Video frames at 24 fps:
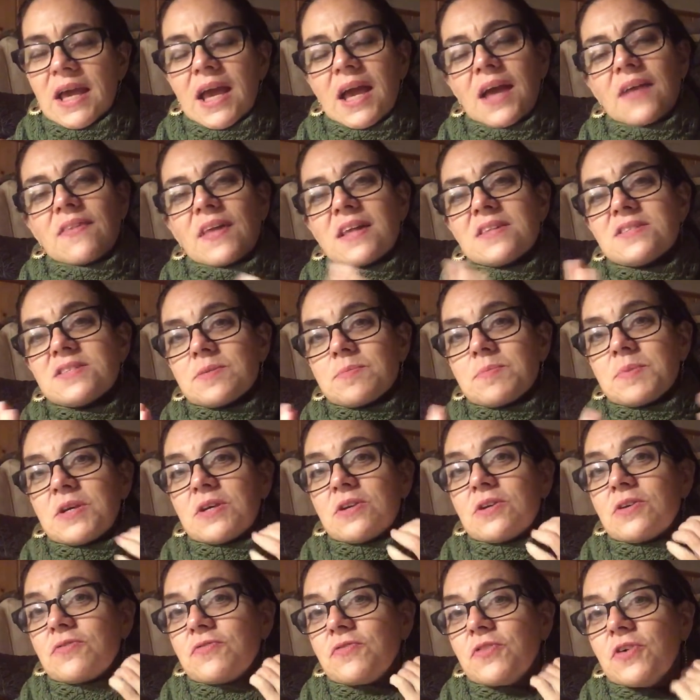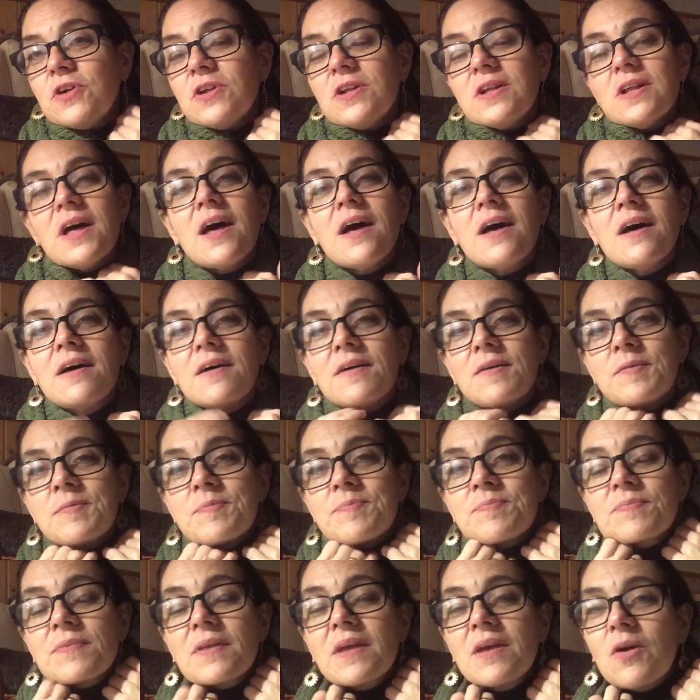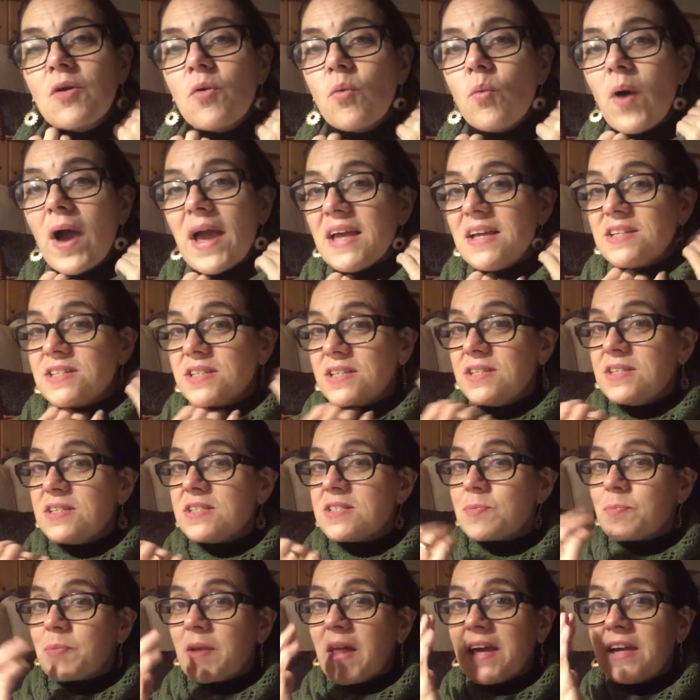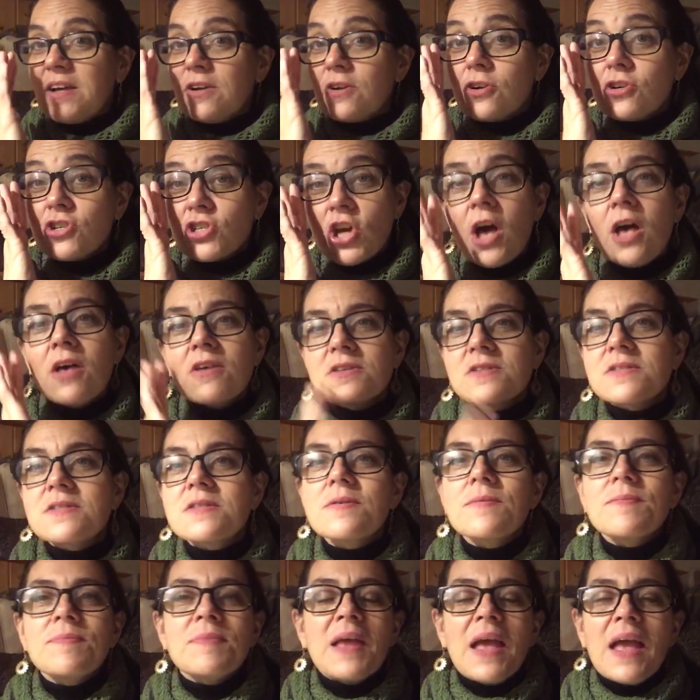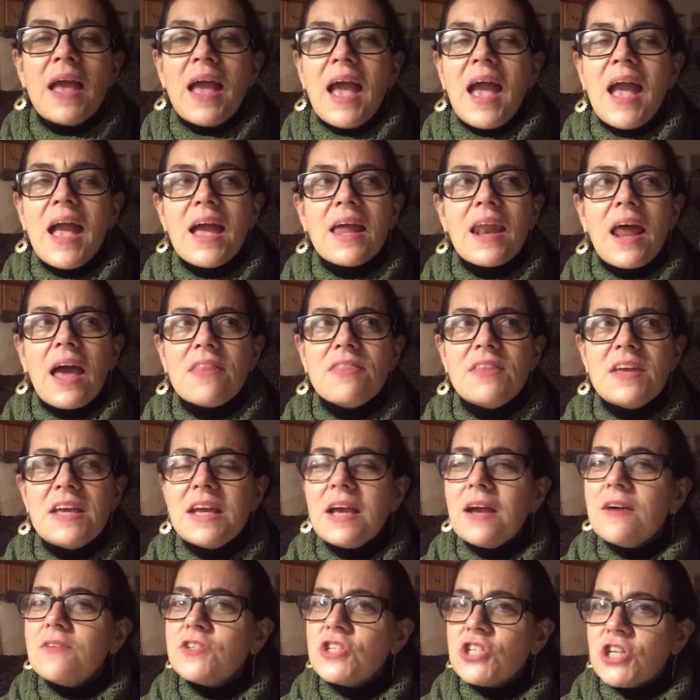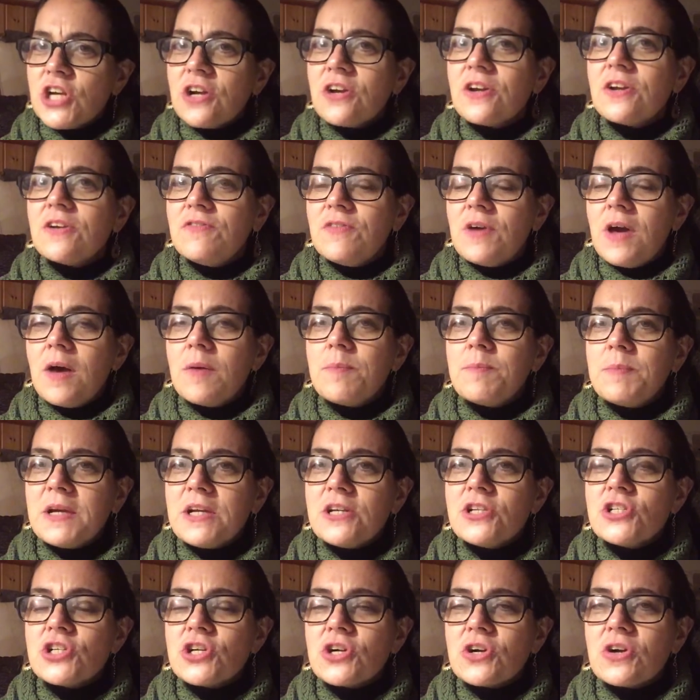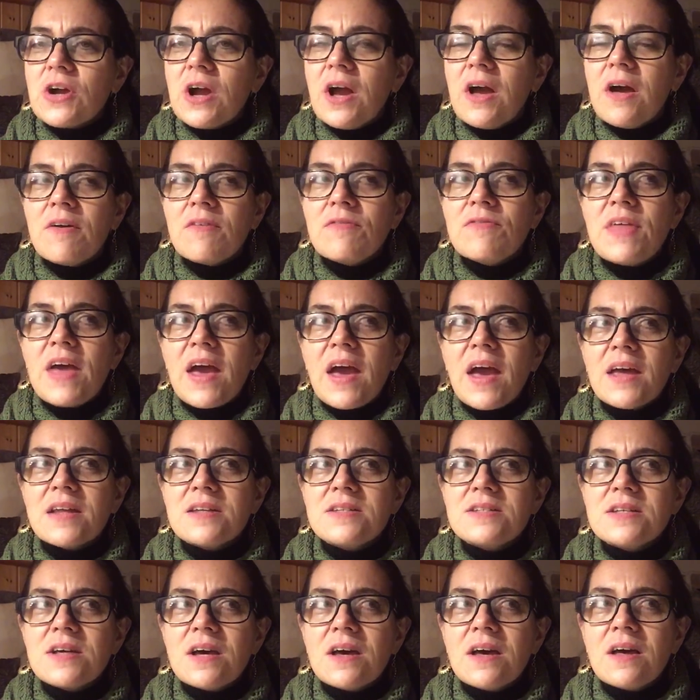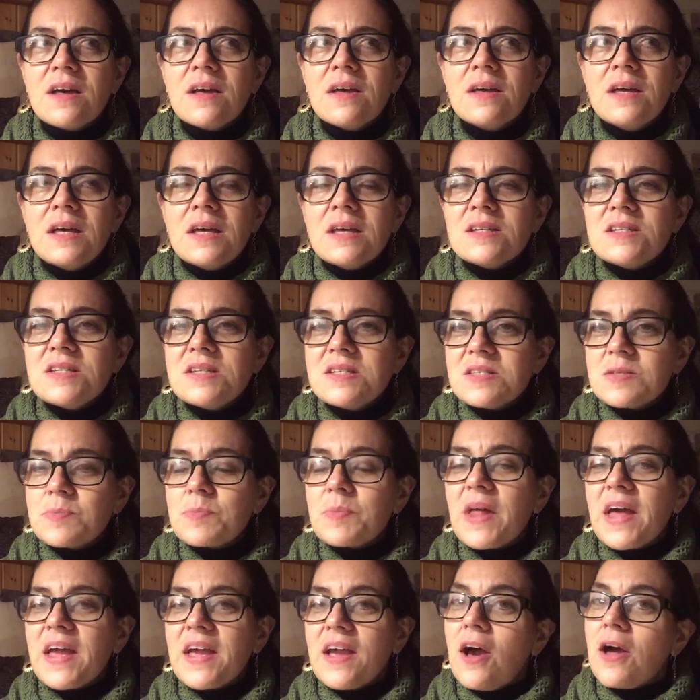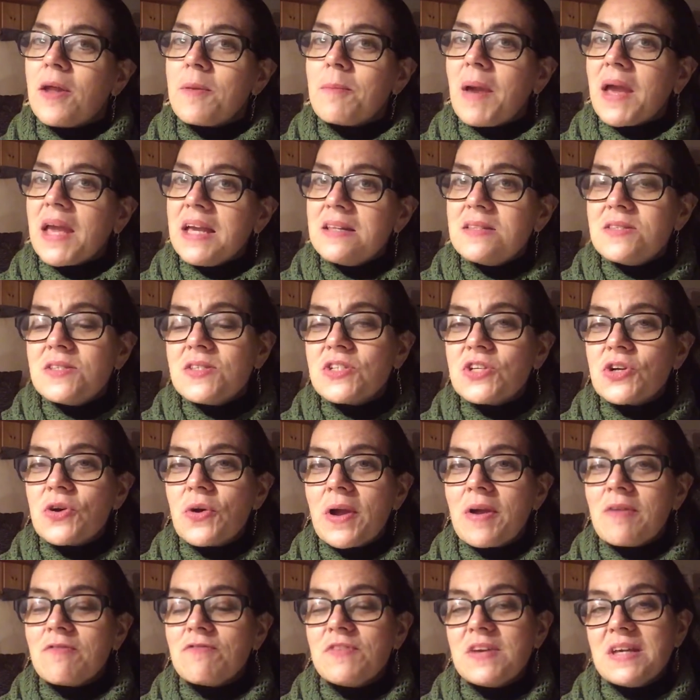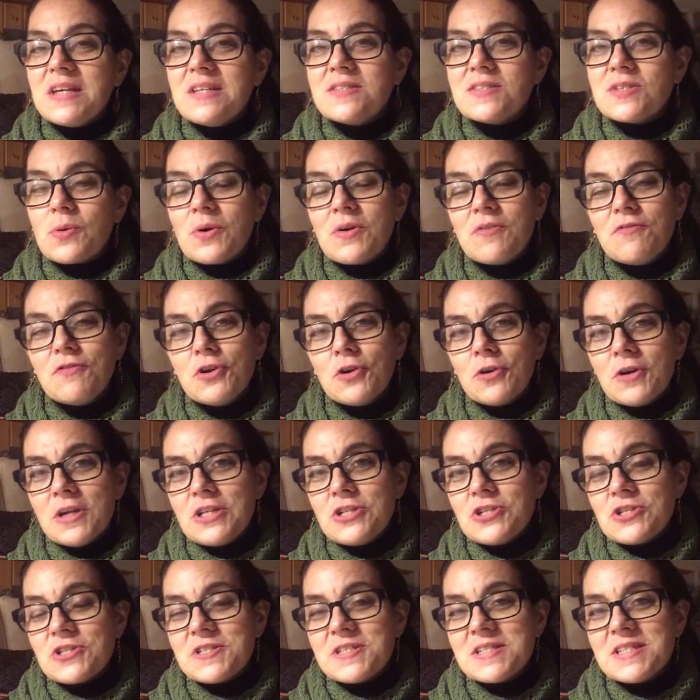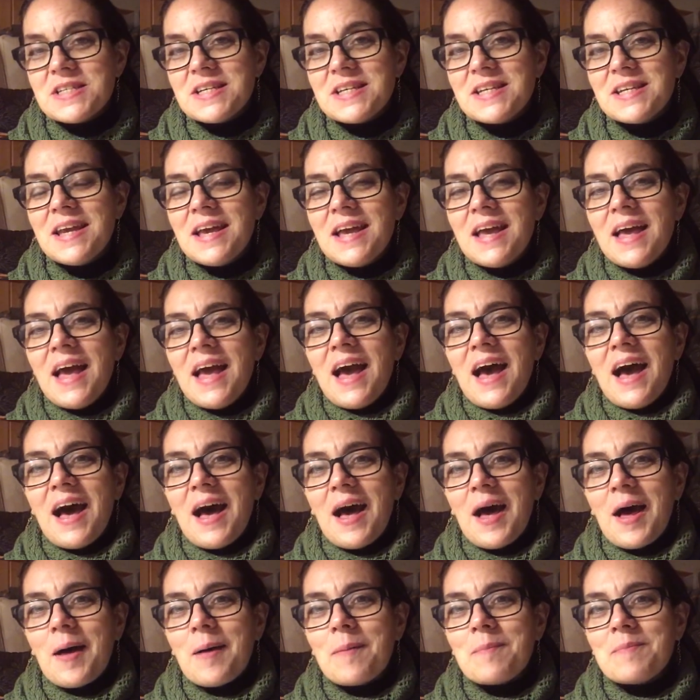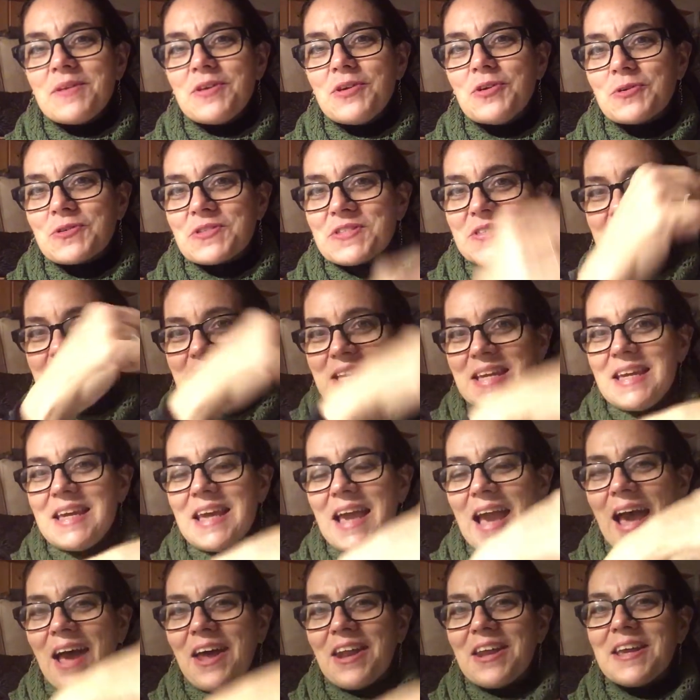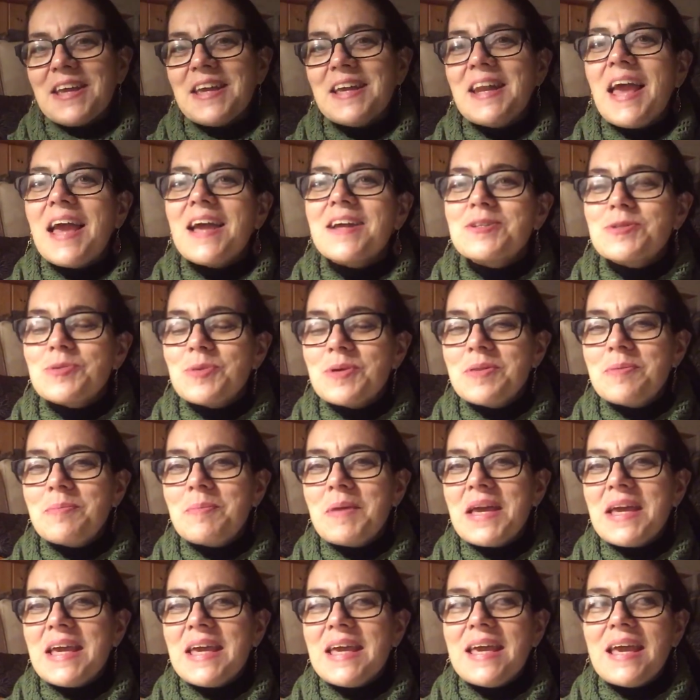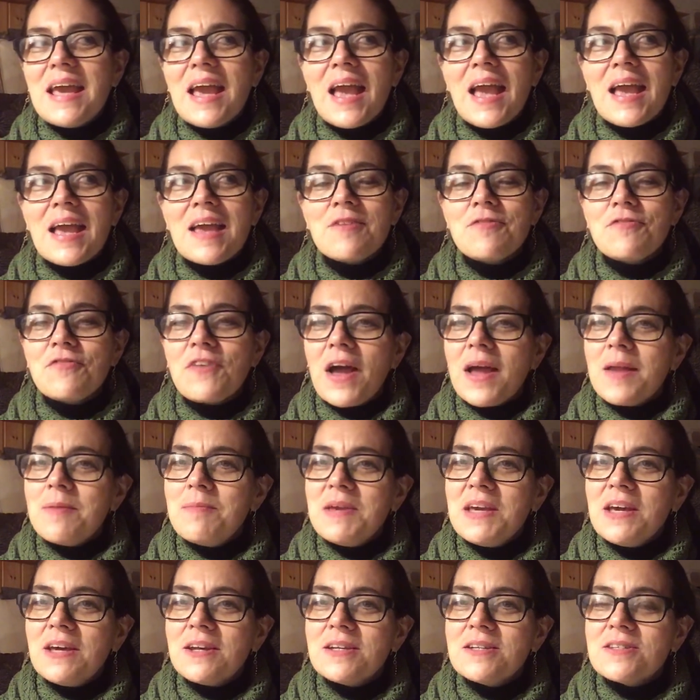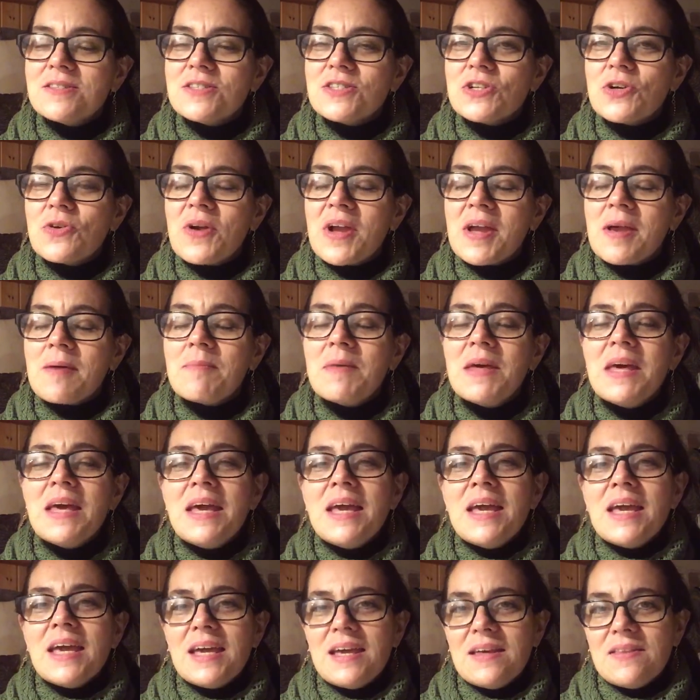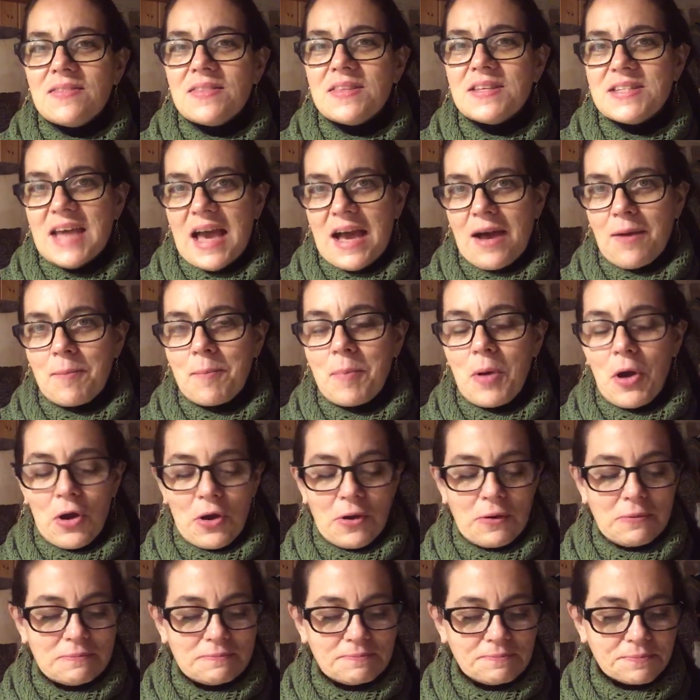And that's a beautiful way to display your shawls. And I think I've shared a picture of that display on my Instagram feed. So if you're interested, you'll see how to connect with me and find me on Instagram in the down bar.